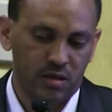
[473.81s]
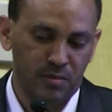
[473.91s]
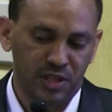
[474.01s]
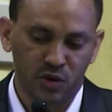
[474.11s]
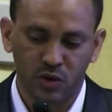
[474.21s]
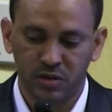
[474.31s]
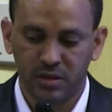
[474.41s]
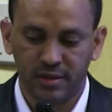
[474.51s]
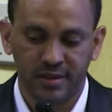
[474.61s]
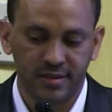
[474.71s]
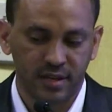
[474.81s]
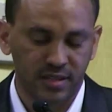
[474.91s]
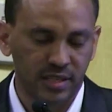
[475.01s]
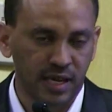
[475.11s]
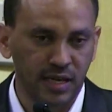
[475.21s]
The
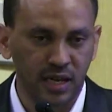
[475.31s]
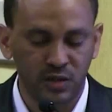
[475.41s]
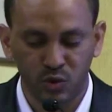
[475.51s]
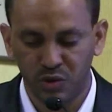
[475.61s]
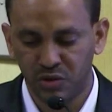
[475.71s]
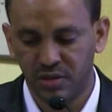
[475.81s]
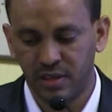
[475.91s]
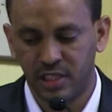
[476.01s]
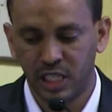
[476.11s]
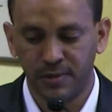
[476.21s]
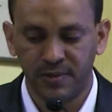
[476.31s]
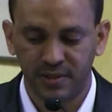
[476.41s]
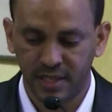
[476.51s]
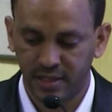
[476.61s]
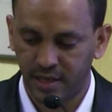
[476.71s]
statistical analysis, we used the descriptive
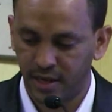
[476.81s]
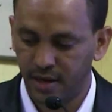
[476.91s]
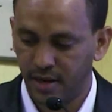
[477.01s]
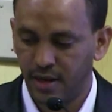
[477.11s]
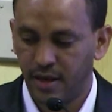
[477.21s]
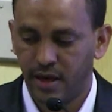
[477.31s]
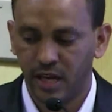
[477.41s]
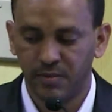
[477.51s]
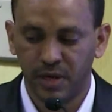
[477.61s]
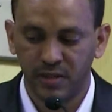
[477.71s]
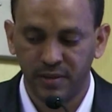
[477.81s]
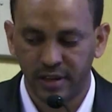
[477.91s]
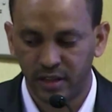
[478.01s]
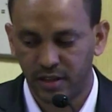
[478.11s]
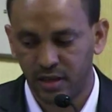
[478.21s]
statistical and
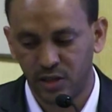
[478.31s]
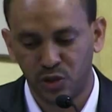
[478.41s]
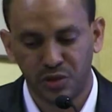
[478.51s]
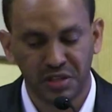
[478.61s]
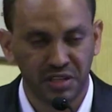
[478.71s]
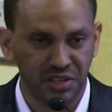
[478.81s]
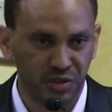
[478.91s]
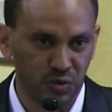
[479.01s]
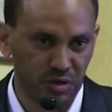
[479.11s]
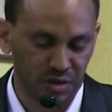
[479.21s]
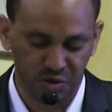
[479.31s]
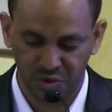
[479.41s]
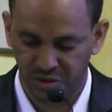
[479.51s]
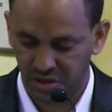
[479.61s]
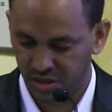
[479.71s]
multivariate logistic regression were used.